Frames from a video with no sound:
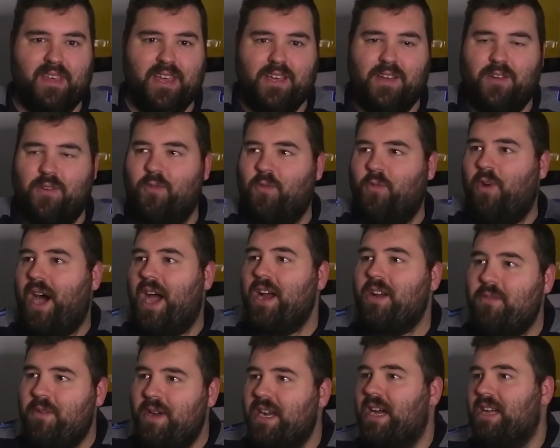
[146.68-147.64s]
Why
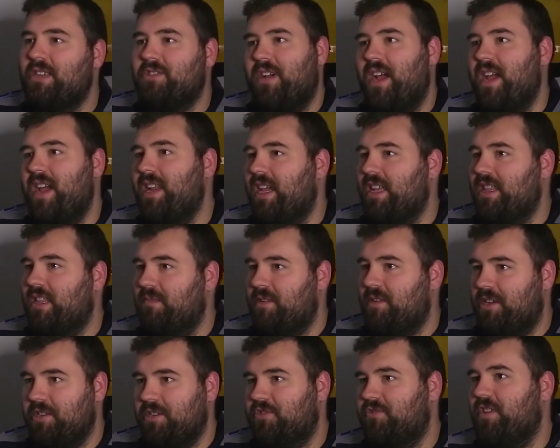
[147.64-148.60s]
are we not trying to get the
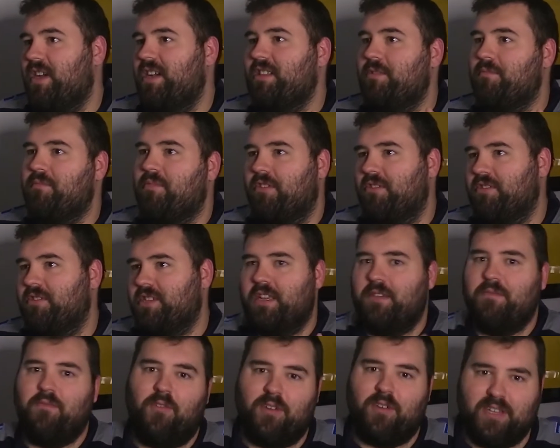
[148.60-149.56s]
ball to Treylon Burks
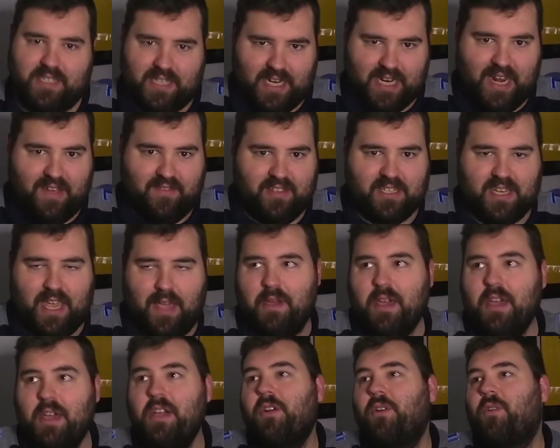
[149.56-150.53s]
anymore in the second half of this game?
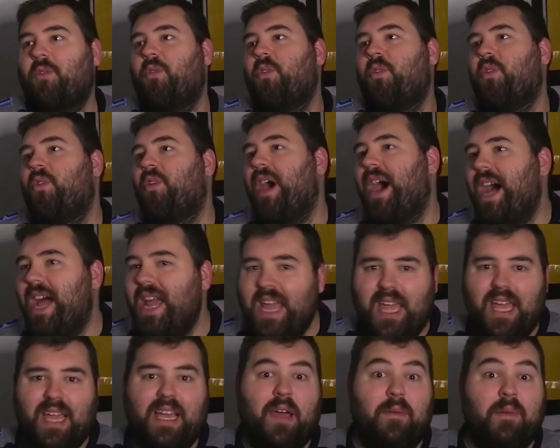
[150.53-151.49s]

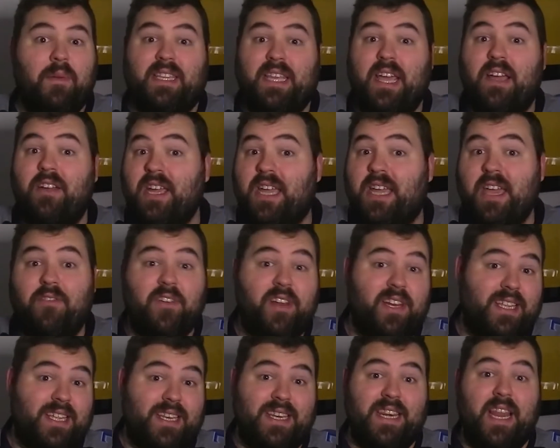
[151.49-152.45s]
Why? I mean, Derrick Henry
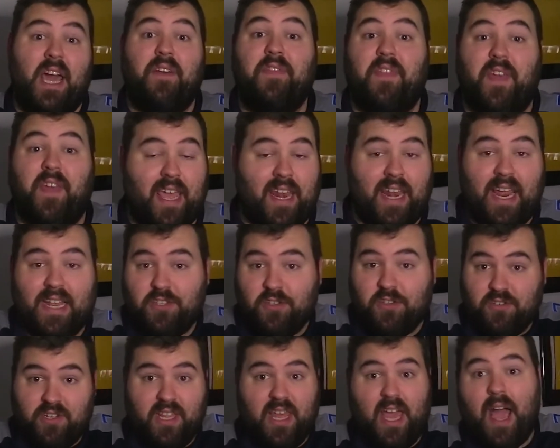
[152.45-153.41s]
did nothing, and that's
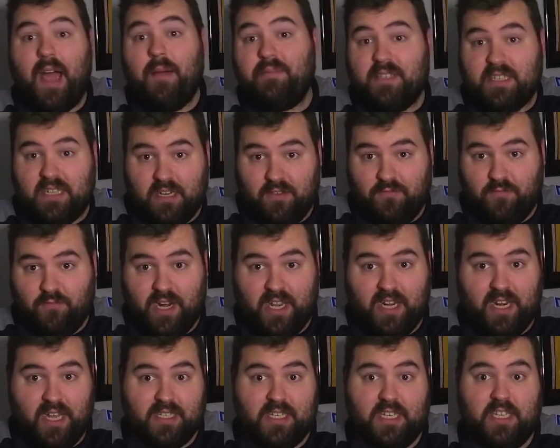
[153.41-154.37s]
usually the opposite of what he
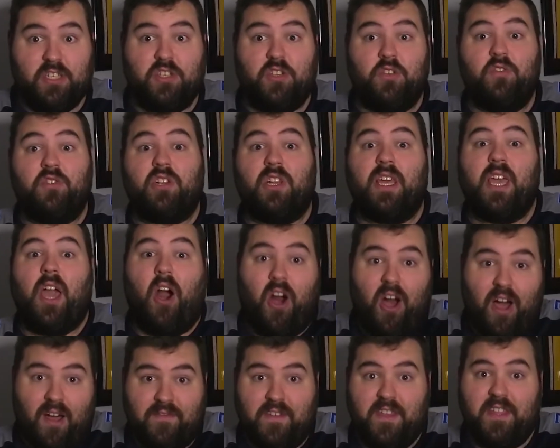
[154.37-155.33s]
does. He's usually
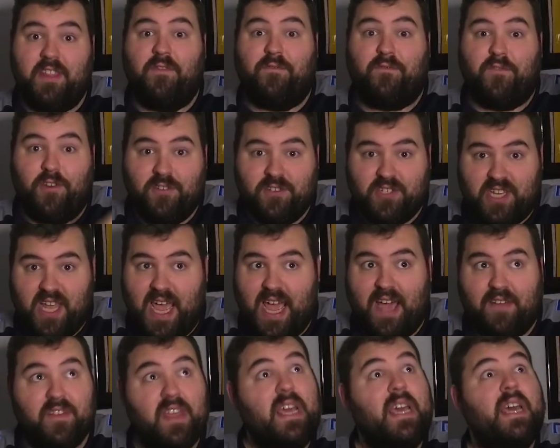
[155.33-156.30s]
off in the first
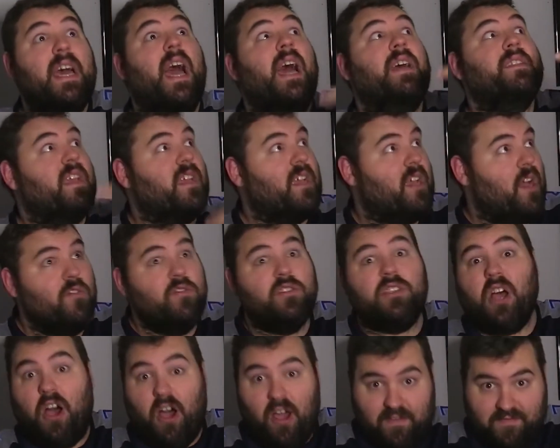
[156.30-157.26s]
half and then goes
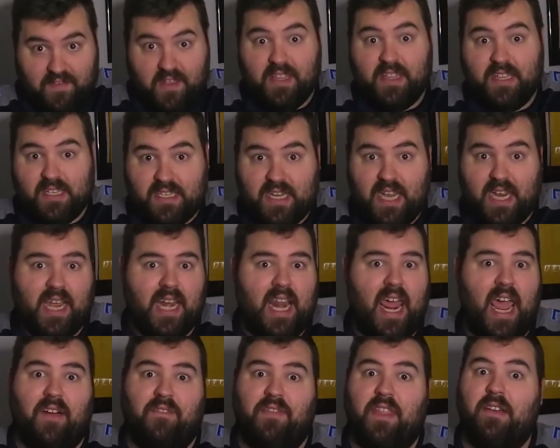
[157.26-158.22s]
off in the second
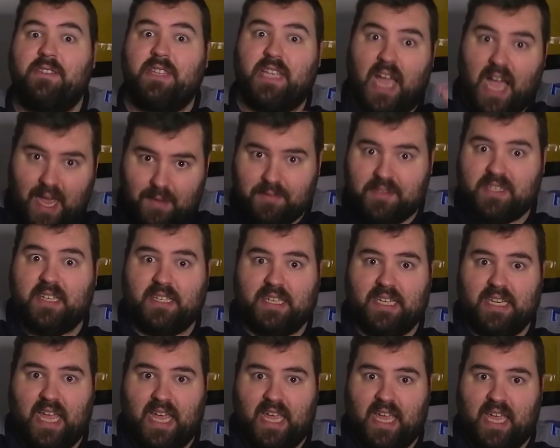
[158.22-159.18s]
half. That was the opposite
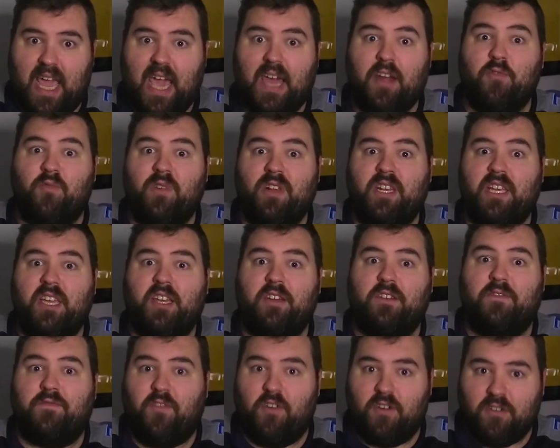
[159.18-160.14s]
today. He had a really
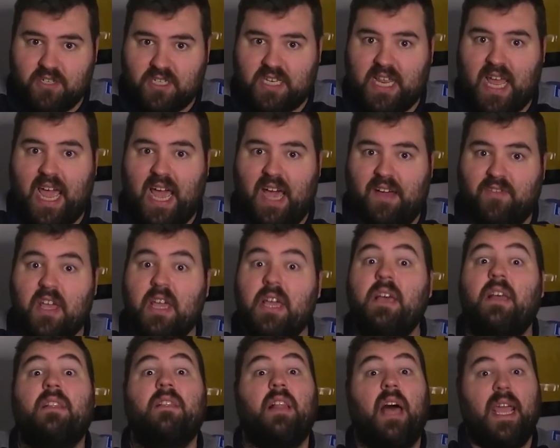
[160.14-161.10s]
good first half.
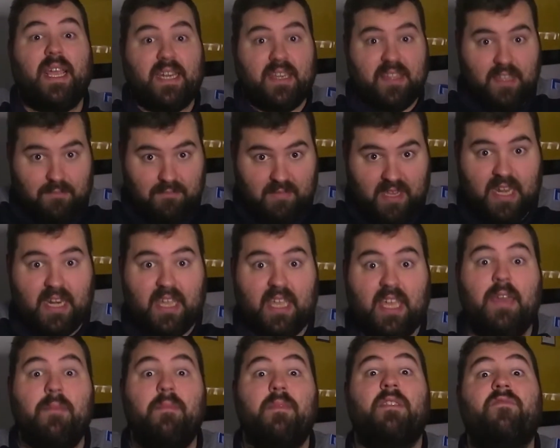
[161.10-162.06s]
Liked them getting
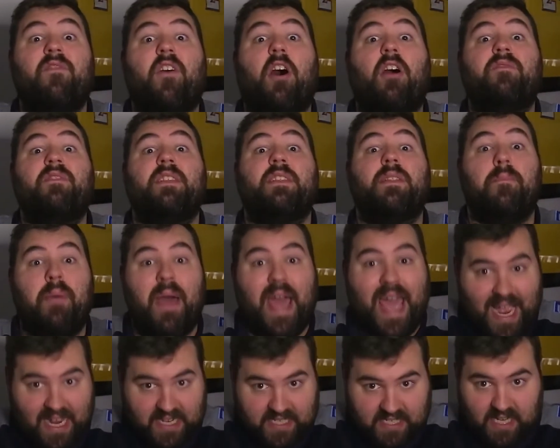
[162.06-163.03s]
him involved in the
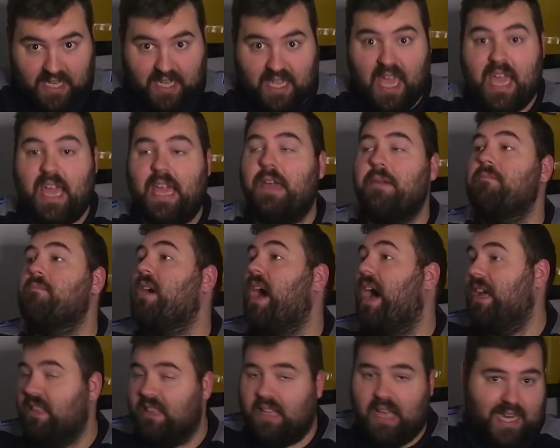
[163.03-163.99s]
passing game.
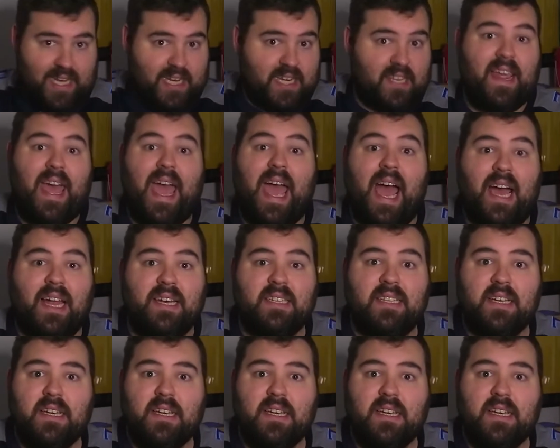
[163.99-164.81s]
I liked that.